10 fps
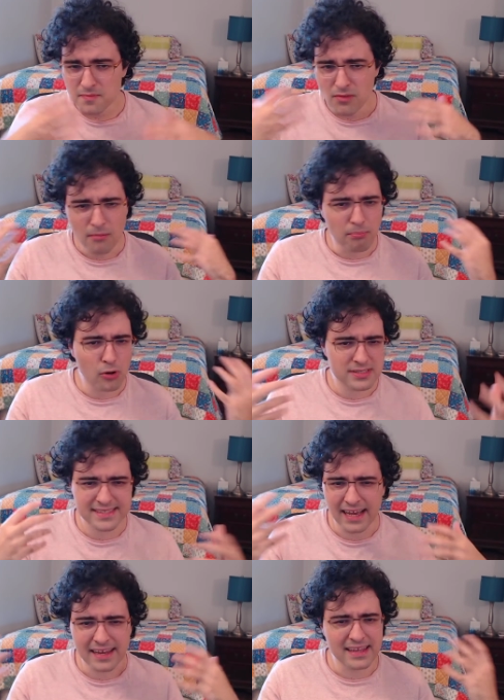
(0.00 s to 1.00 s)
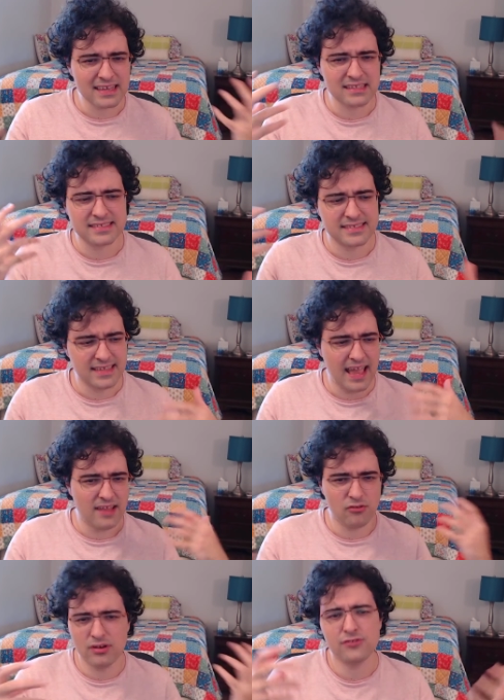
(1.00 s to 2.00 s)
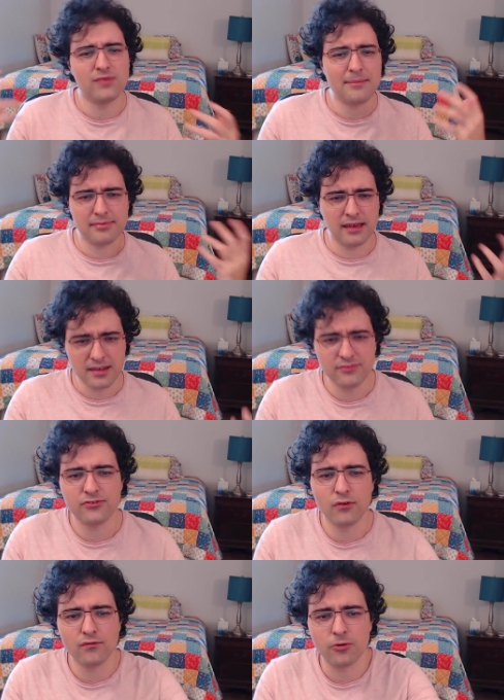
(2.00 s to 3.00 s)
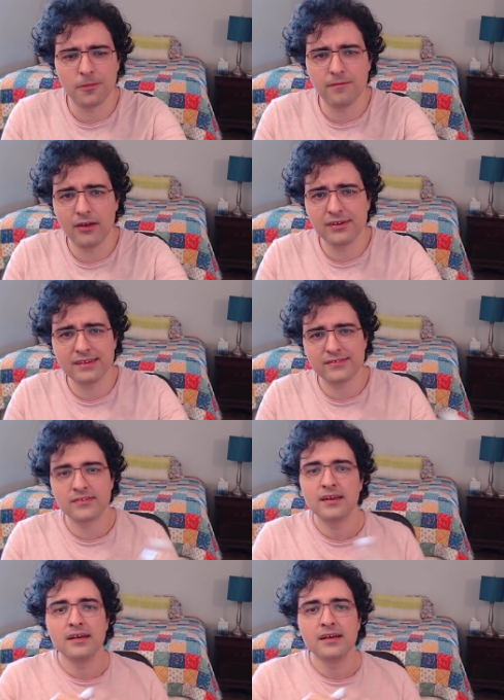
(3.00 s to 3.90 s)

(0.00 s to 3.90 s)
book signings and on his website and so forth, various